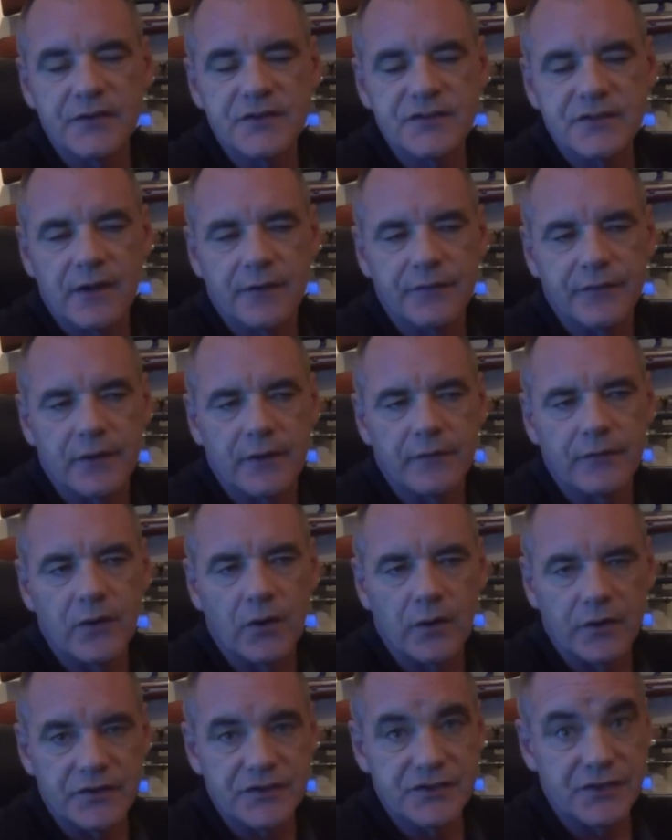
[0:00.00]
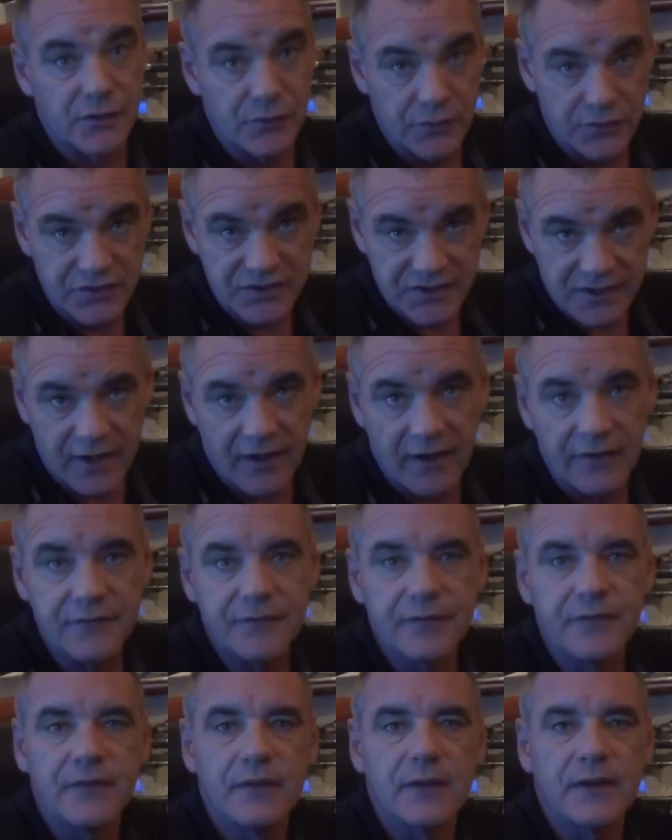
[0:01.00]
the stuff that I've got is the good
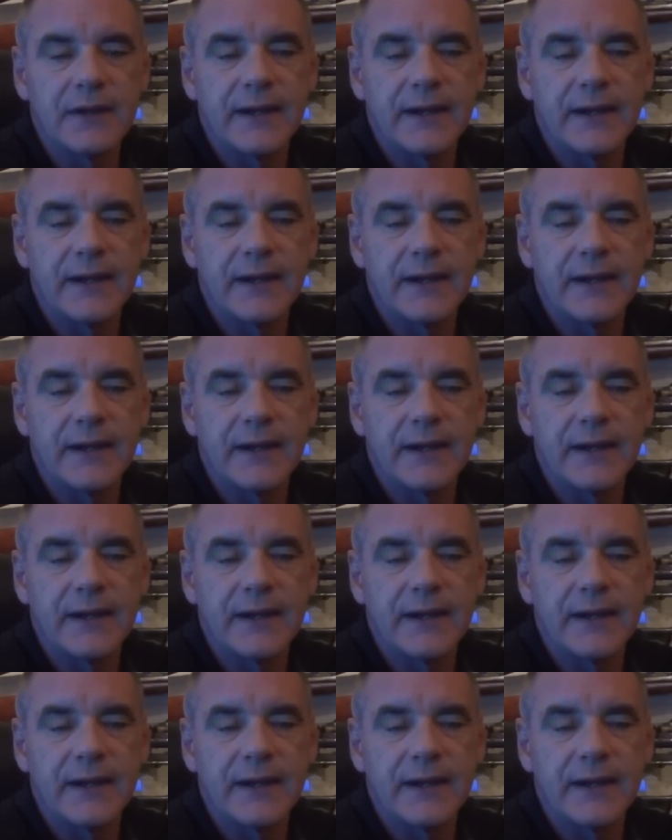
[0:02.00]
stuff,